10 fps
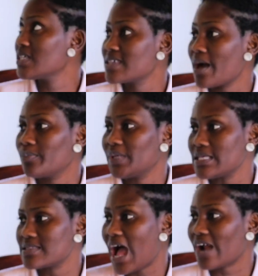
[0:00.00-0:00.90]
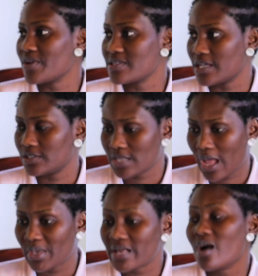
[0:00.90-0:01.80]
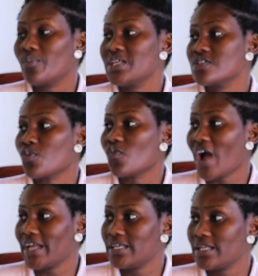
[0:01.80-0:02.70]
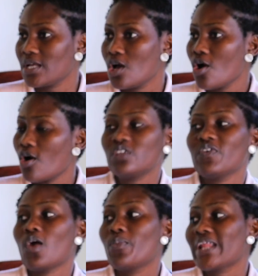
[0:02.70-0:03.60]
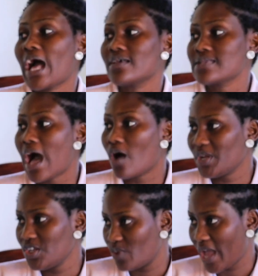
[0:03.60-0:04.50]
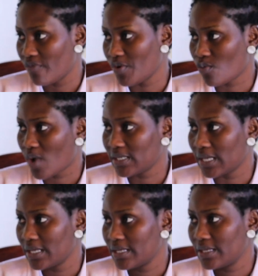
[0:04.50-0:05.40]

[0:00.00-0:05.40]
these companies, AgriSearch, companies providing or developing apps, how many do we have in Rwanda?